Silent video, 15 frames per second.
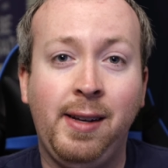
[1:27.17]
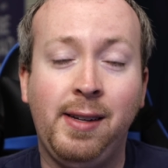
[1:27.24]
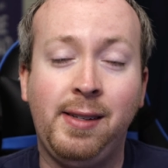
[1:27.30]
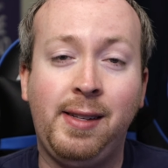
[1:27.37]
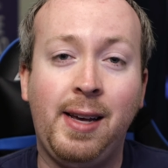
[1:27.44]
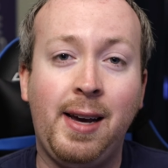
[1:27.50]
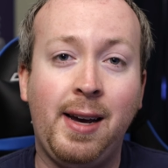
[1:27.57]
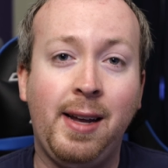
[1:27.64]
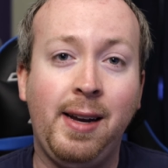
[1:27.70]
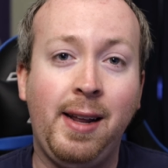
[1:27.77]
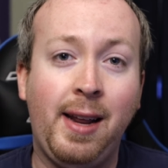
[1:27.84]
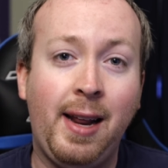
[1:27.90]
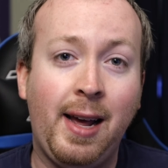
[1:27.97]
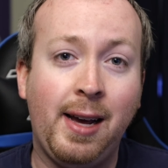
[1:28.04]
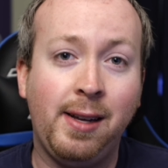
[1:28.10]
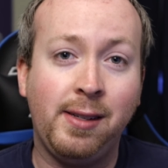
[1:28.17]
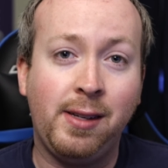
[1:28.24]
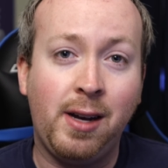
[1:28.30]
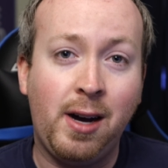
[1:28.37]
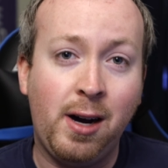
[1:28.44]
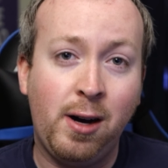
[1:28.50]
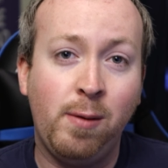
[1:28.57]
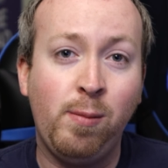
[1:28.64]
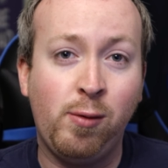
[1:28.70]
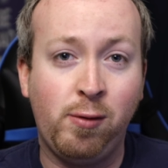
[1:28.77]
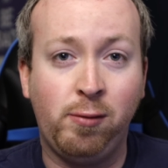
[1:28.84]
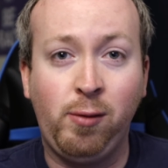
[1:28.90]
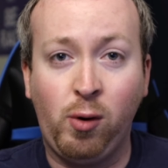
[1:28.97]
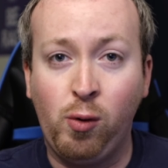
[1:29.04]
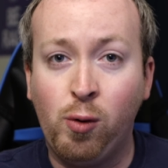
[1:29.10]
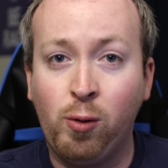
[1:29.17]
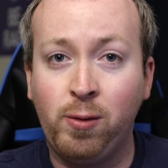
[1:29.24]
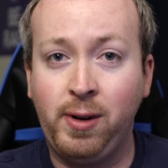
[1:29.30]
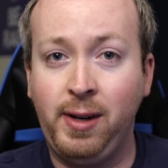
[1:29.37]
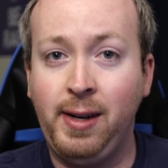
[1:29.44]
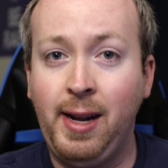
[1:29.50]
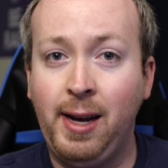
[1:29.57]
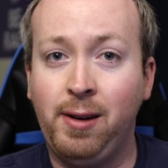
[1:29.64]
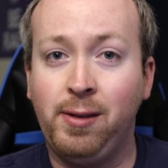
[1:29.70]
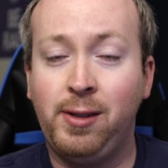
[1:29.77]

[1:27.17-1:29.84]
is that it has onboard recording now.